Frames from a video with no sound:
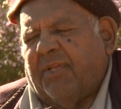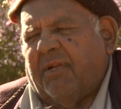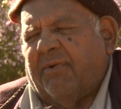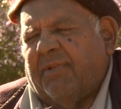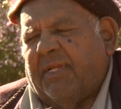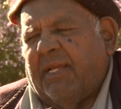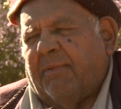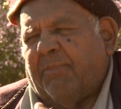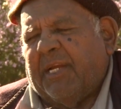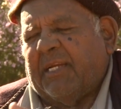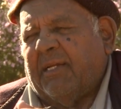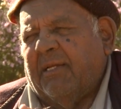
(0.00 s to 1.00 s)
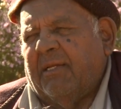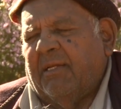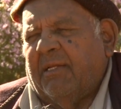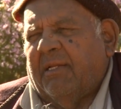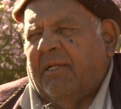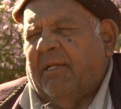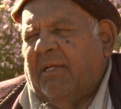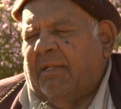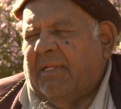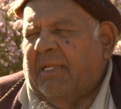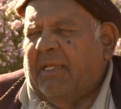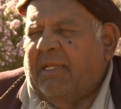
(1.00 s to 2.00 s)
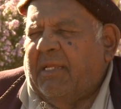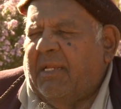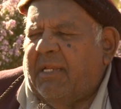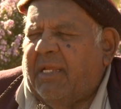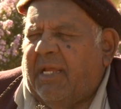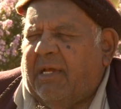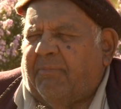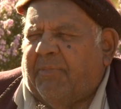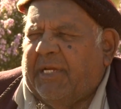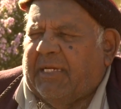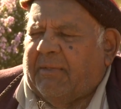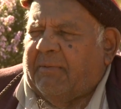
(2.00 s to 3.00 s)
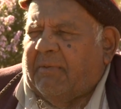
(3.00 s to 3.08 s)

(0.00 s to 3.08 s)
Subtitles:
in the outback. In the outback,